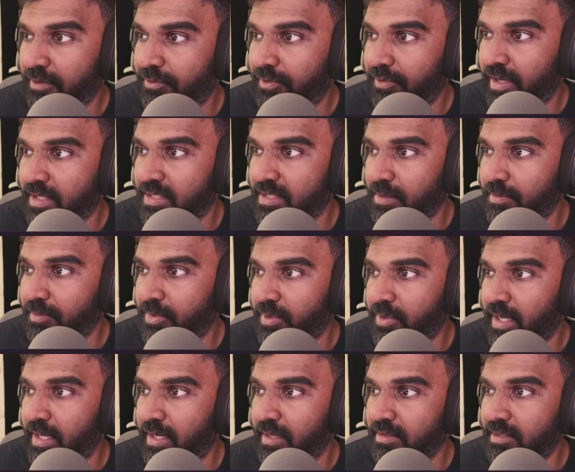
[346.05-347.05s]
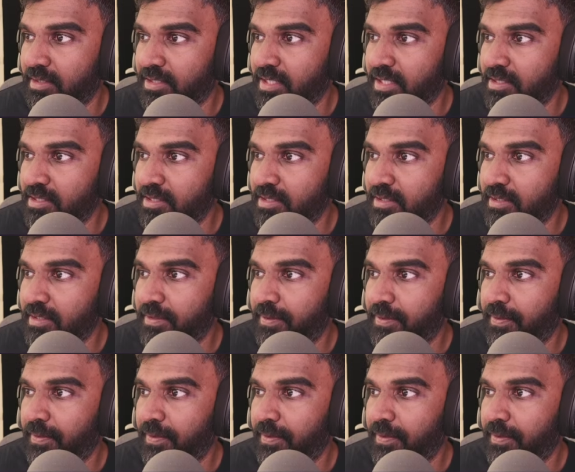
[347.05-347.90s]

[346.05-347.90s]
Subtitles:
for example, another sensor.